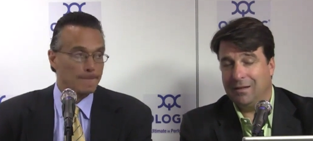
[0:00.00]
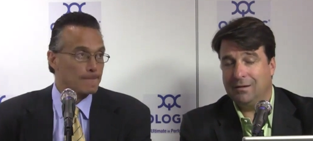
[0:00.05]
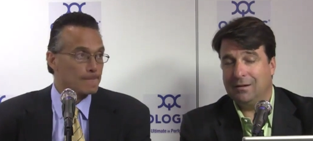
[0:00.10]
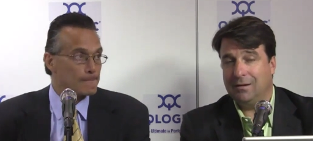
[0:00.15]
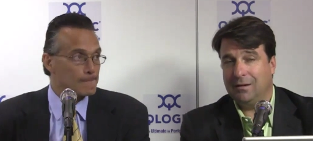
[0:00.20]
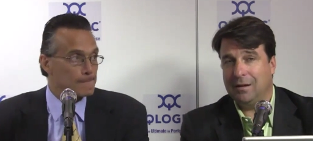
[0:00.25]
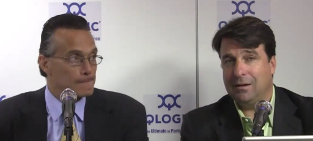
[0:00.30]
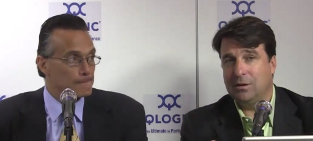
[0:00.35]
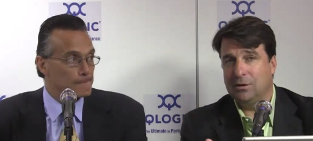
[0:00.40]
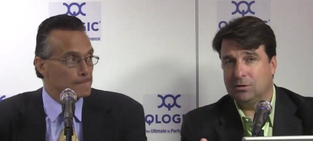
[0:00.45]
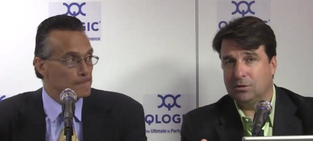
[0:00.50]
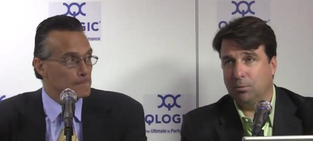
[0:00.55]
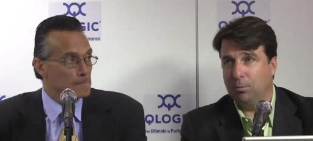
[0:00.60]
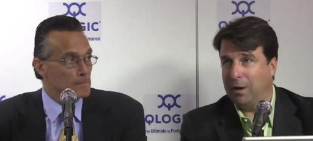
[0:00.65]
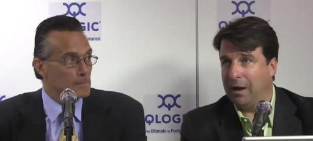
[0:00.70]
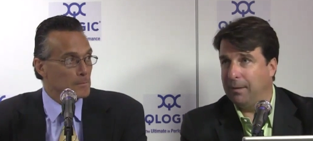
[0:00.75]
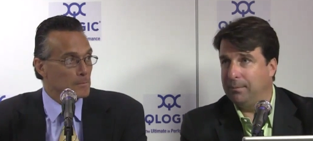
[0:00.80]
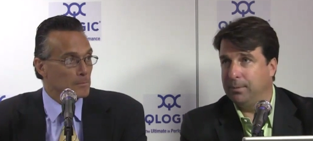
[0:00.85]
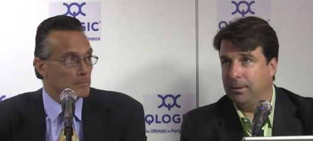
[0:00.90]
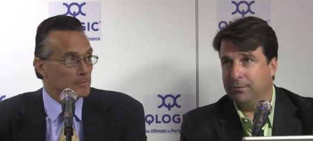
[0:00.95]
Speaker 1: they use the
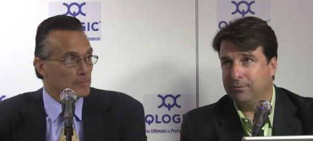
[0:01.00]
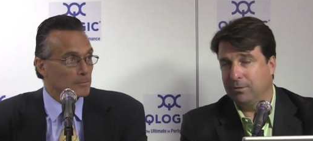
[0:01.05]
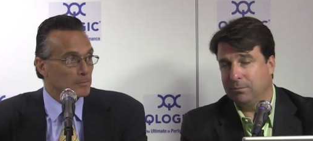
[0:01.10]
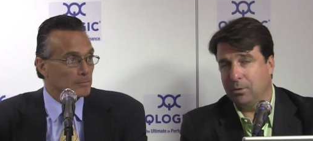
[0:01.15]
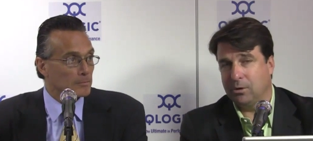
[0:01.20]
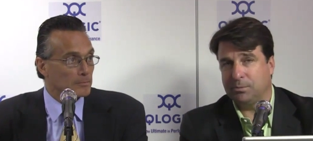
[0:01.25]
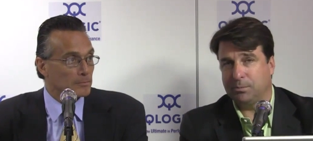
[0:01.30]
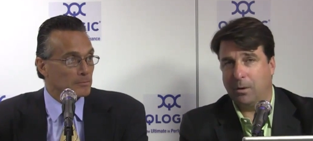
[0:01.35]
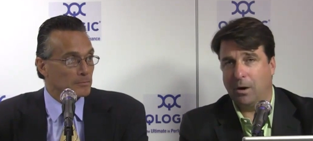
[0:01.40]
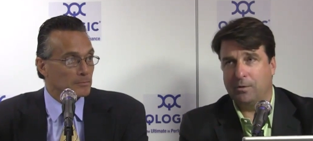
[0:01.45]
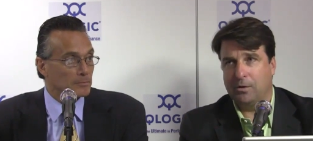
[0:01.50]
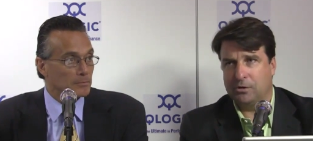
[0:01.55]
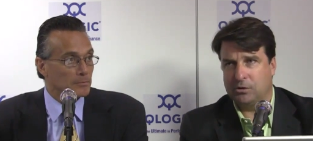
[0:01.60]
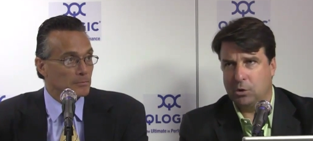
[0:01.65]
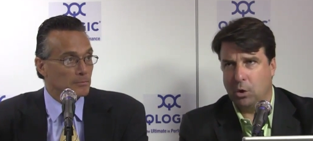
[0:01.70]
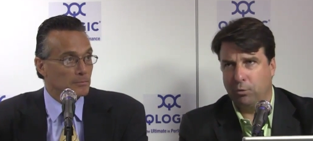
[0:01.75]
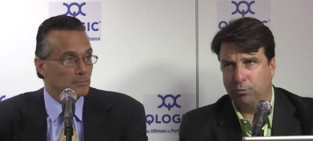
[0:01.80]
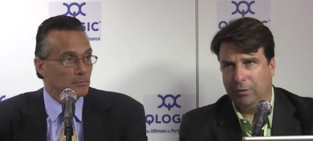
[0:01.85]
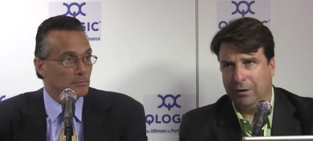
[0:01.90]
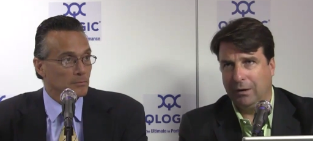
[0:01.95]
web, but for the most part, there's
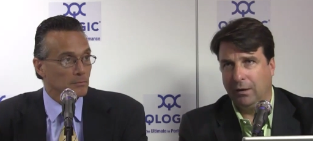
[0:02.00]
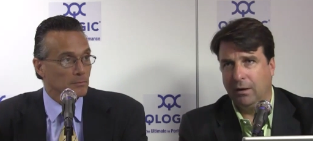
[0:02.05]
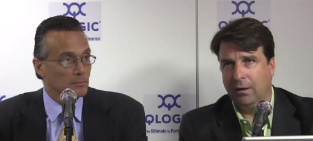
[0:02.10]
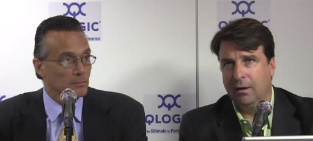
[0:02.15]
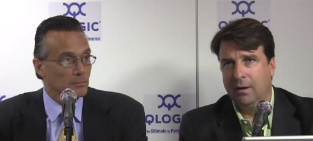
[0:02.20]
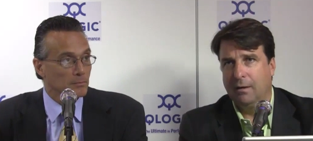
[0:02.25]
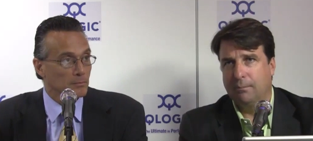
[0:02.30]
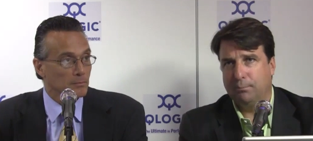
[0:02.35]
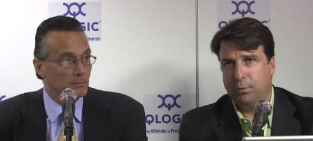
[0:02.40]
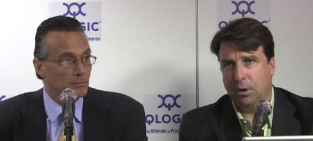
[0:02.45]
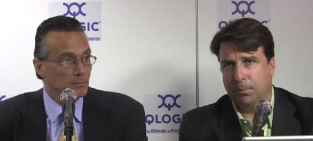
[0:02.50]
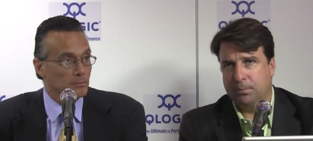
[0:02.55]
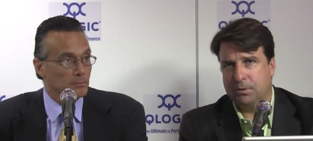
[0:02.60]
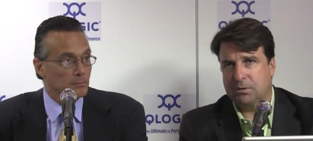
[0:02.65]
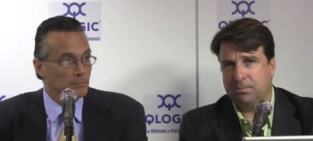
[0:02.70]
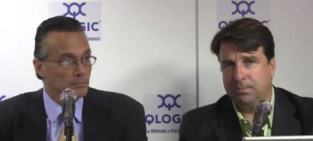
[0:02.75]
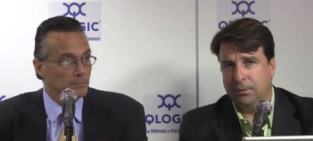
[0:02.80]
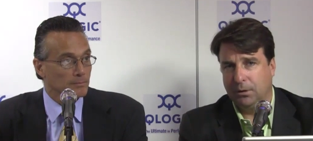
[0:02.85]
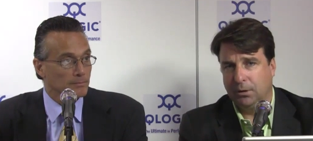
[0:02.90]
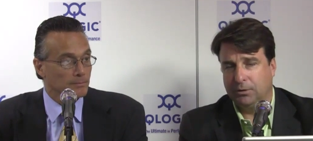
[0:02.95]
no real
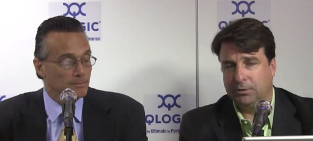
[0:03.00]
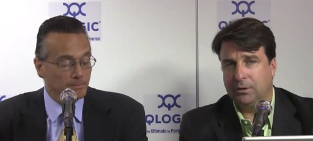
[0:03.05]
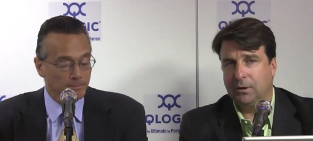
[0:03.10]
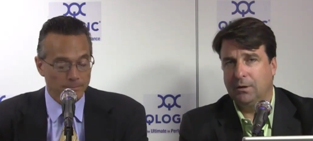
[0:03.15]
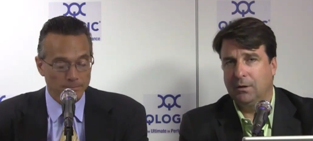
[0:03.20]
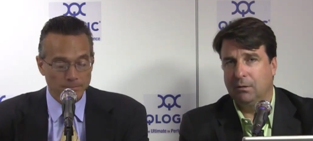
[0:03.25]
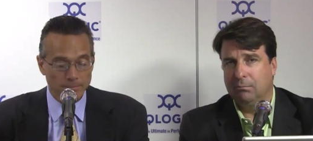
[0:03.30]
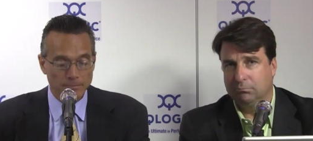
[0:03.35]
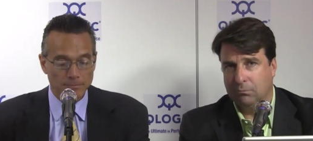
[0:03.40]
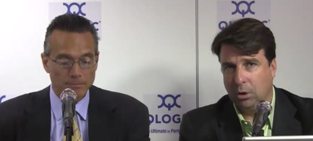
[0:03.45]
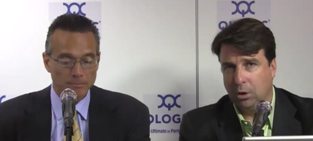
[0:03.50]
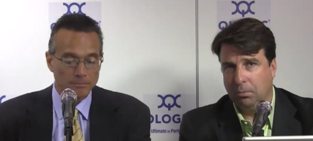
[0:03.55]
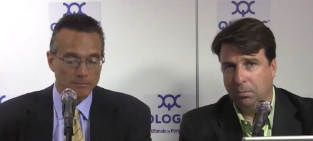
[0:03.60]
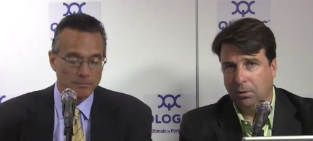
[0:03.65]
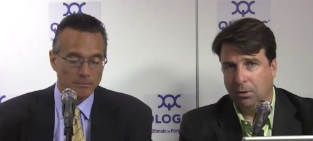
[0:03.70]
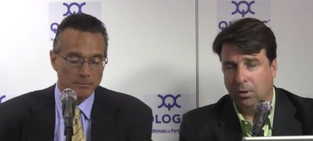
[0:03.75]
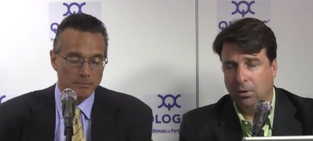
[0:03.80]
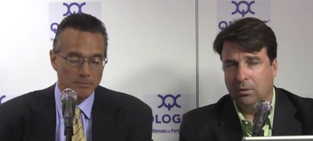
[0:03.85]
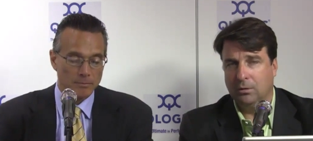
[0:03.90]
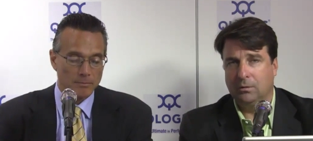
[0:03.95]
purpose-built
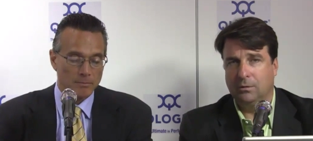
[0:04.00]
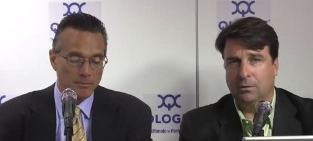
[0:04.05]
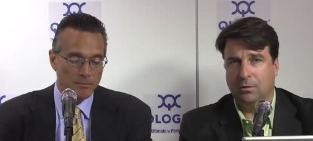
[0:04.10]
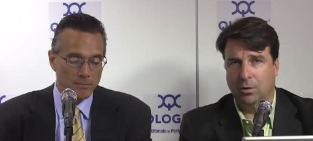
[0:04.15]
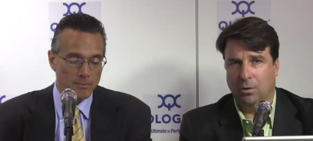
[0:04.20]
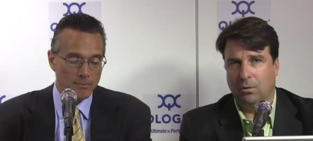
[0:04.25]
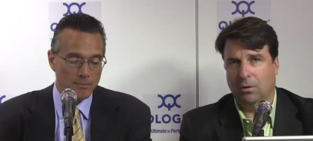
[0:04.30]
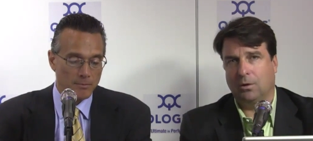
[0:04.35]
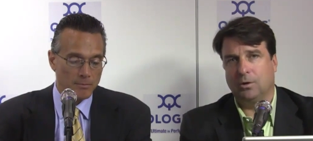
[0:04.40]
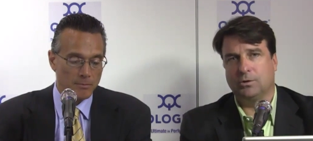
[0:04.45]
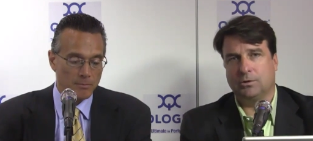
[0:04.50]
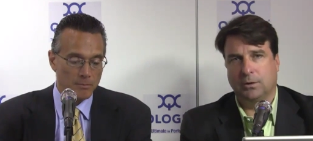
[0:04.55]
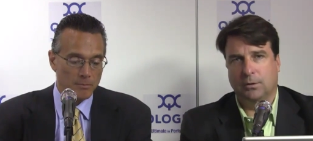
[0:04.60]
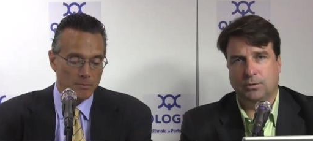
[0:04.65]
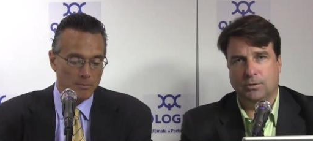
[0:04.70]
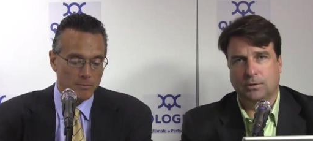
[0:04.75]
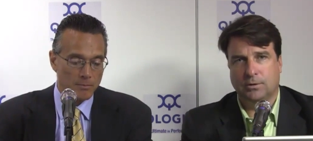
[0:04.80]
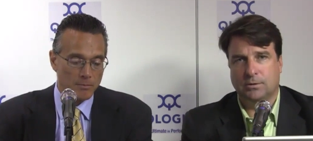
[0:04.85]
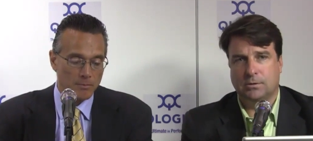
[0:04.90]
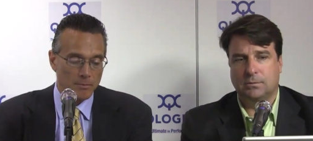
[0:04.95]
mobile Oracle
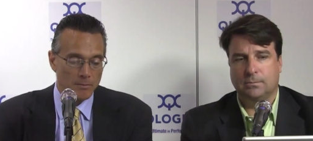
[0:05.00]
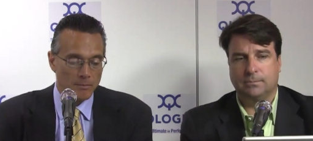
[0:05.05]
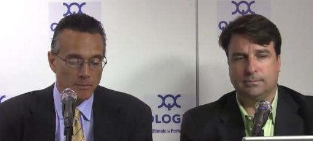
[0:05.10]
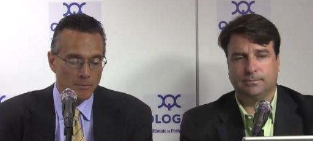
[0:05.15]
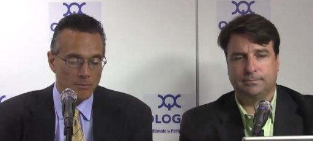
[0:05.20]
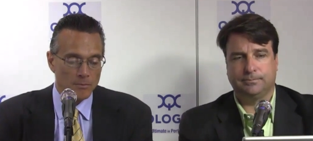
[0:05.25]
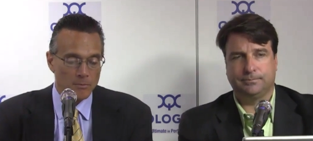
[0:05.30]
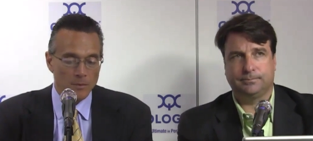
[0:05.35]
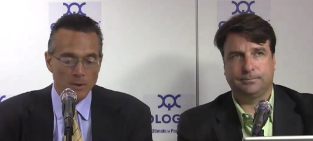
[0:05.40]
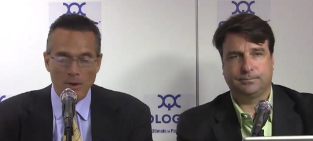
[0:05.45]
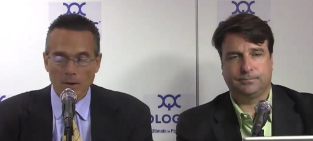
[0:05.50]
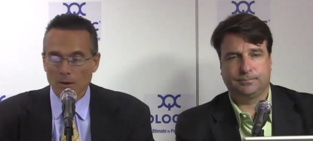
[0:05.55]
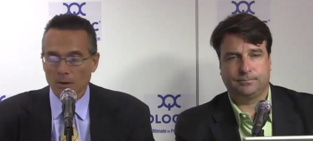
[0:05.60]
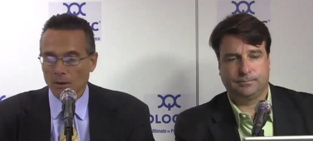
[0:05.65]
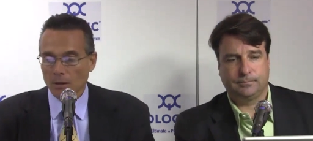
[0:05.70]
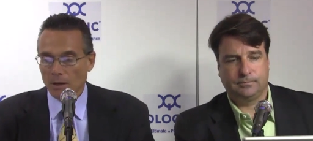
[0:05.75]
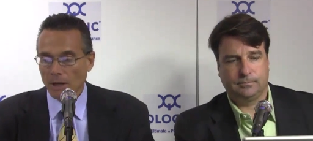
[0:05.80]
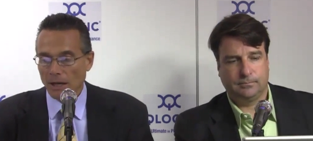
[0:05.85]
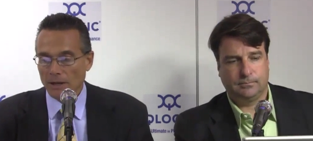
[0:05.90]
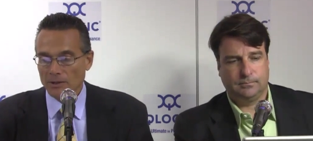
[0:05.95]
solutions.
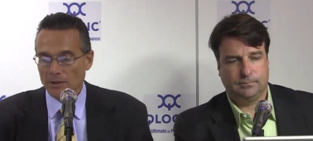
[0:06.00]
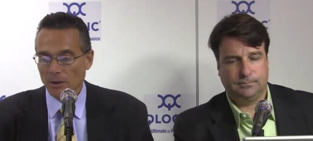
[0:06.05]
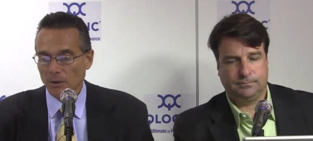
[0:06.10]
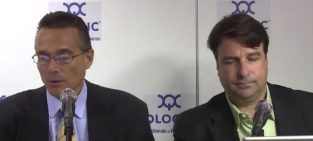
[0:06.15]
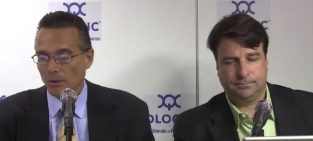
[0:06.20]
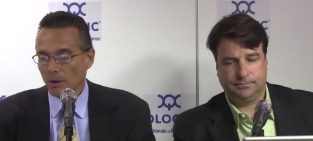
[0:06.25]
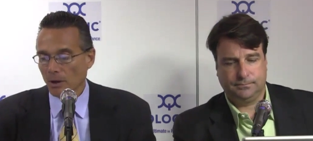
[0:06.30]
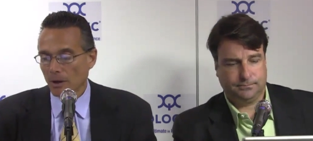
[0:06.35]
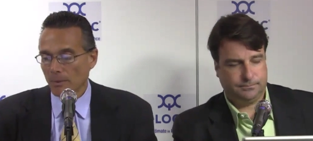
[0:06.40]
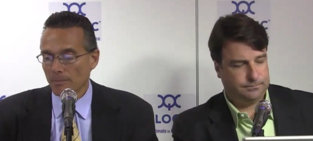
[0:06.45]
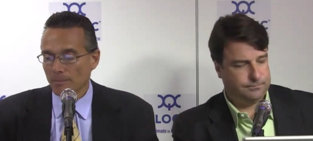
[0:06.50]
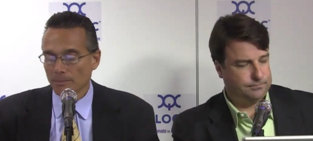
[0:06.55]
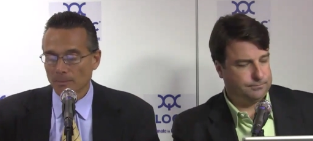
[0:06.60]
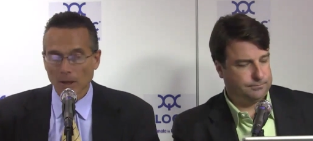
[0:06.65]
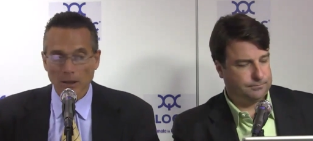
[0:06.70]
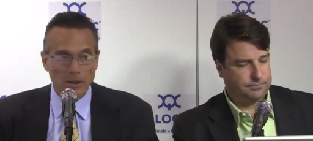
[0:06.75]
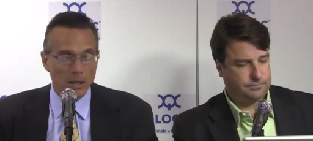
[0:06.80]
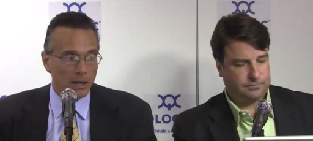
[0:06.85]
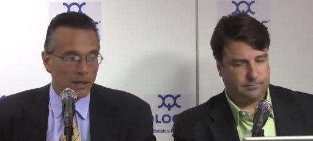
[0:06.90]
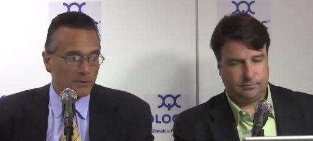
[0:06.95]
Speaker 2: Yeah, so um,
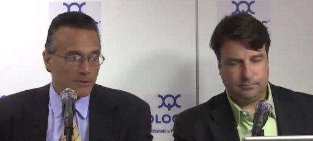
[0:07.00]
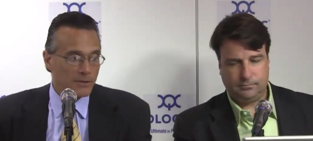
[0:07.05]
a lot of